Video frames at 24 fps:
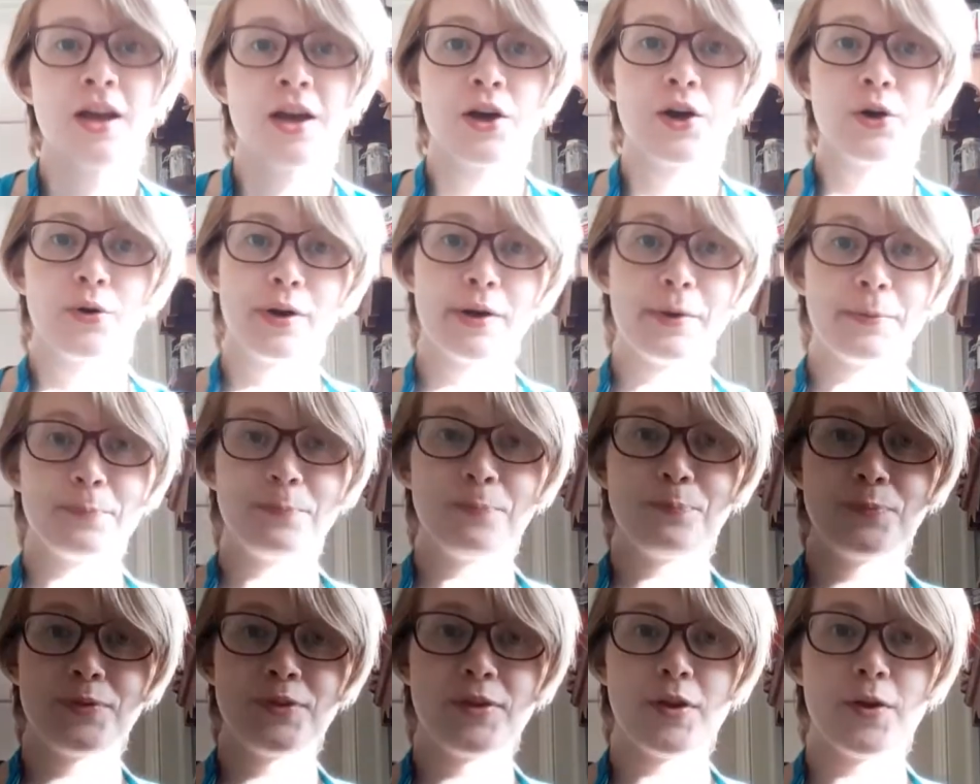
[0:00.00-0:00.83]
Okay,
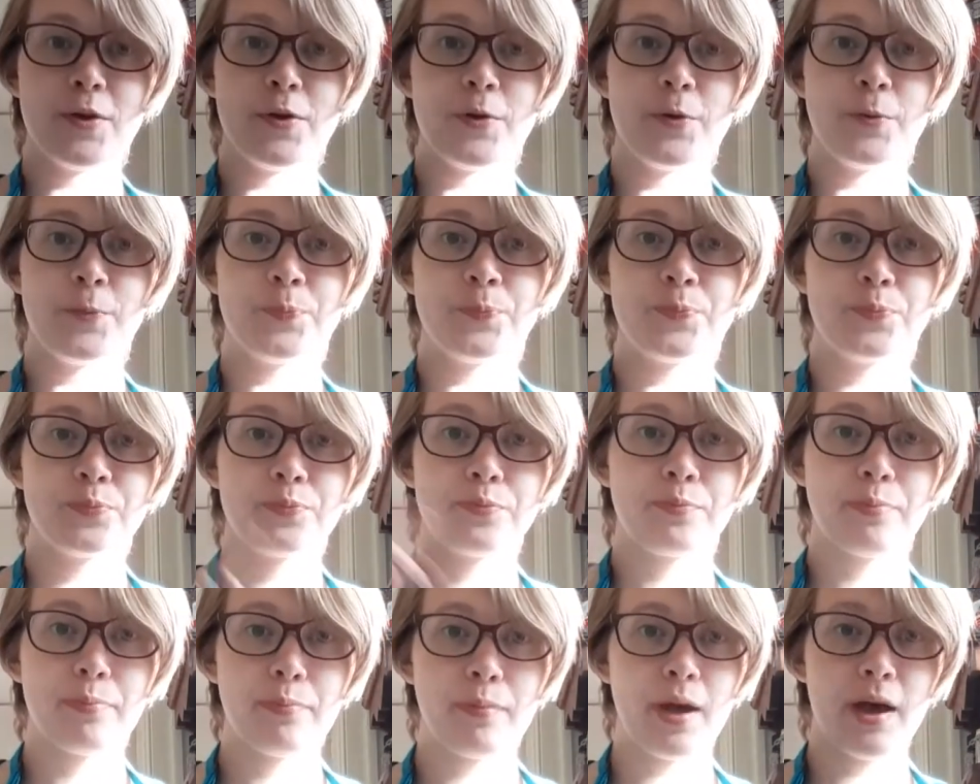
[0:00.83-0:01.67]
so
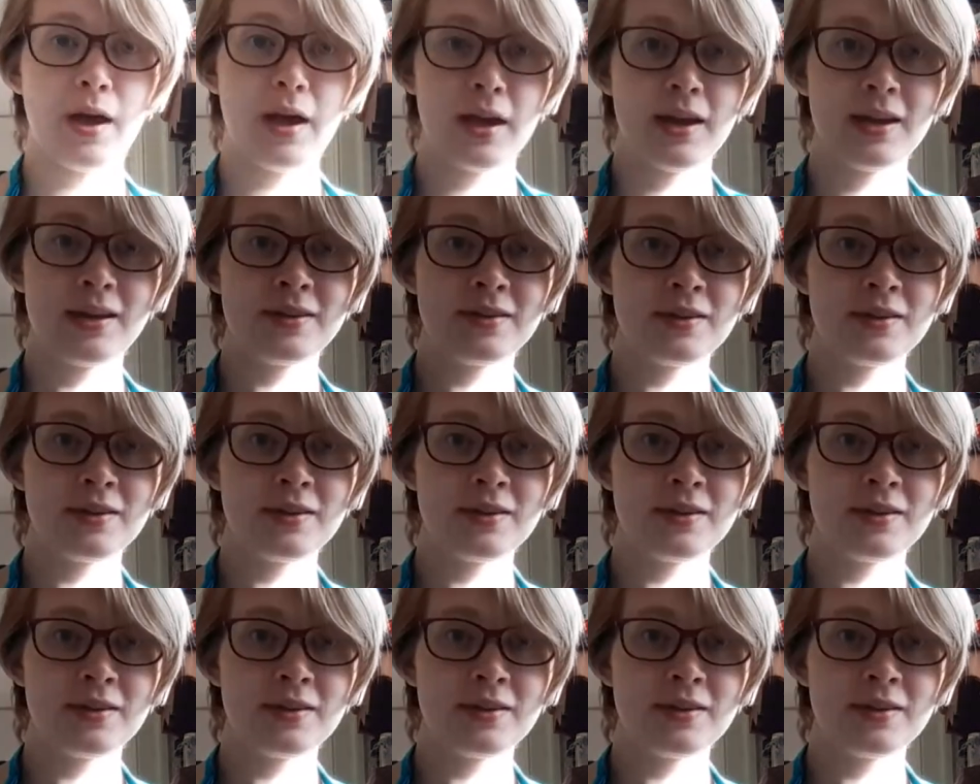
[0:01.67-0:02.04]
my